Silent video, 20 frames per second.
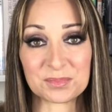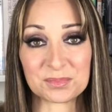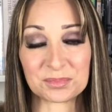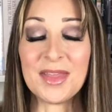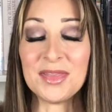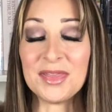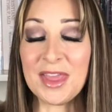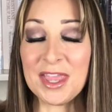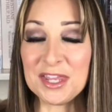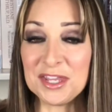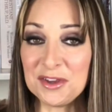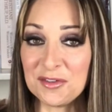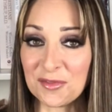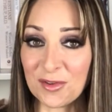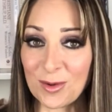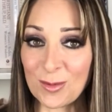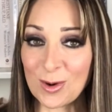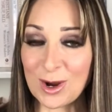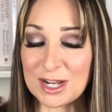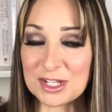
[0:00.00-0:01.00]
And thank you
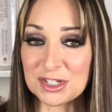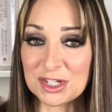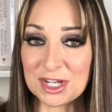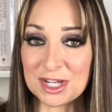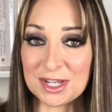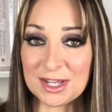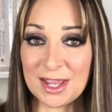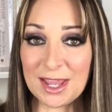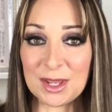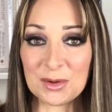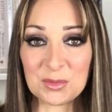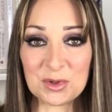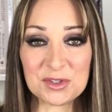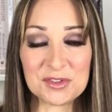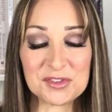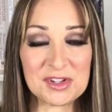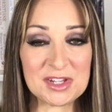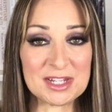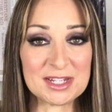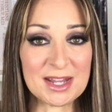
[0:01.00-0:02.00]
for watching, and we'll
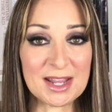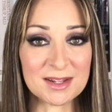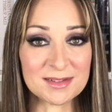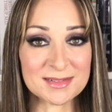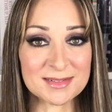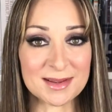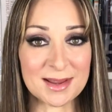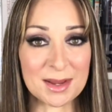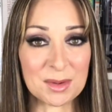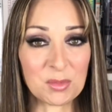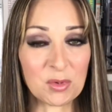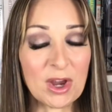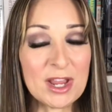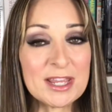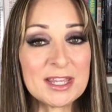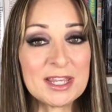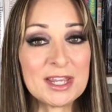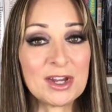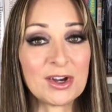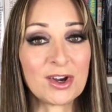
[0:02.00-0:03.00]
see you next time right
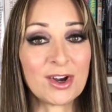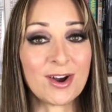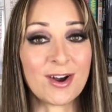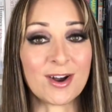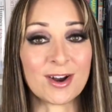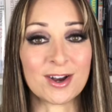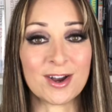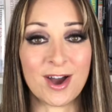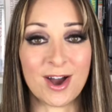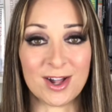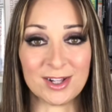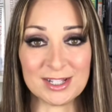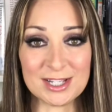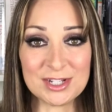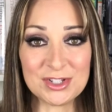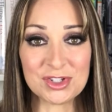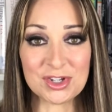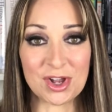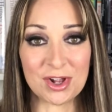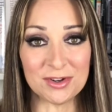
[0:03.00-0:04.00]
here on
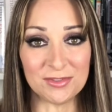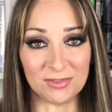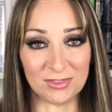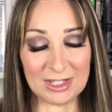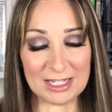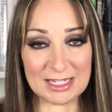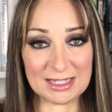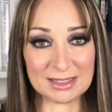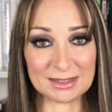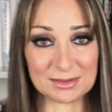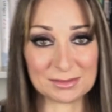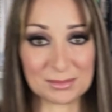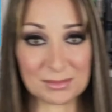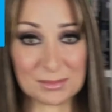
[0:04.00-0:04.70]
College on Fleek.